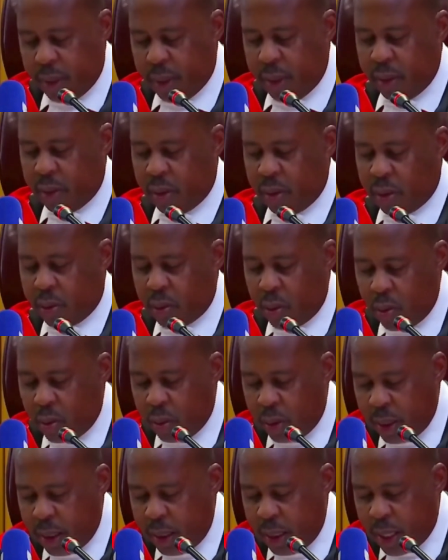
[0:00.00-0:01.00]
This is
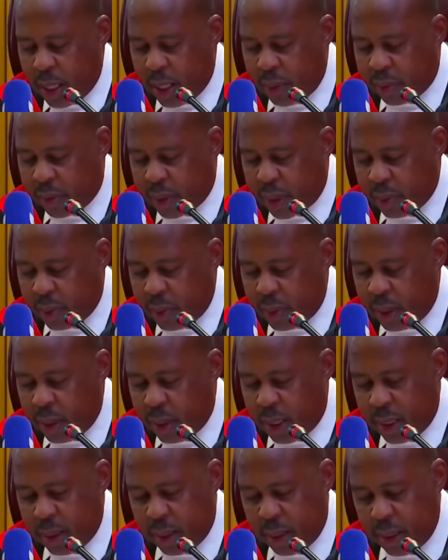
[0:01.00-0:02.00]
only after
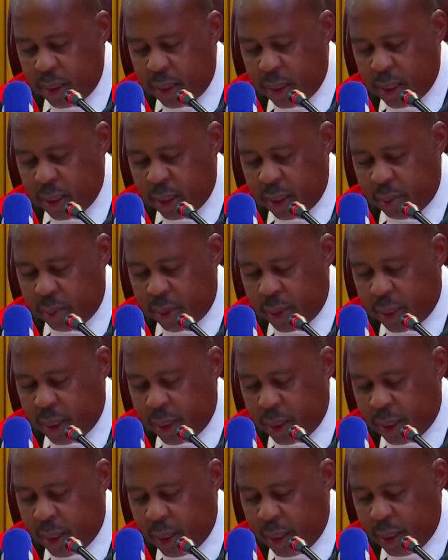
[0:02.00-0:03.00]
2019 that the
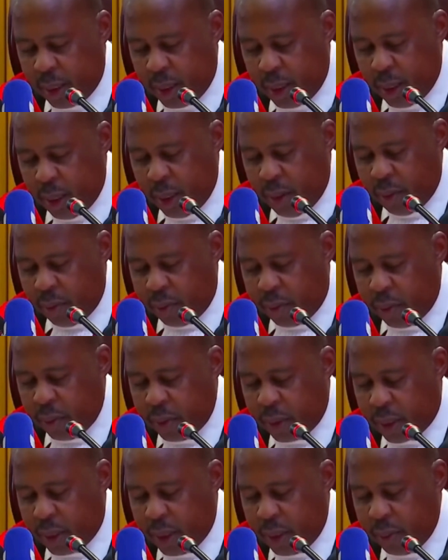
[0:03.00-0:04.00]
matter gained
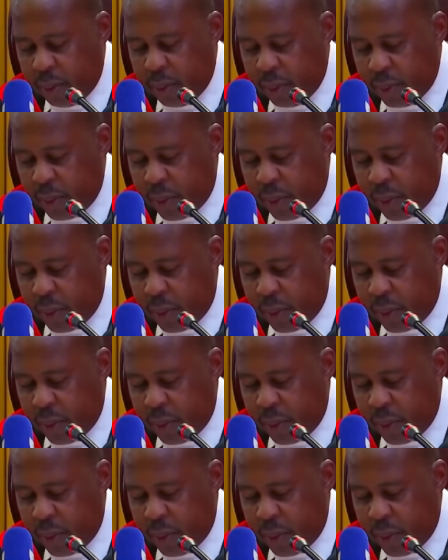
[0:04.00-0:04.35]
full steam,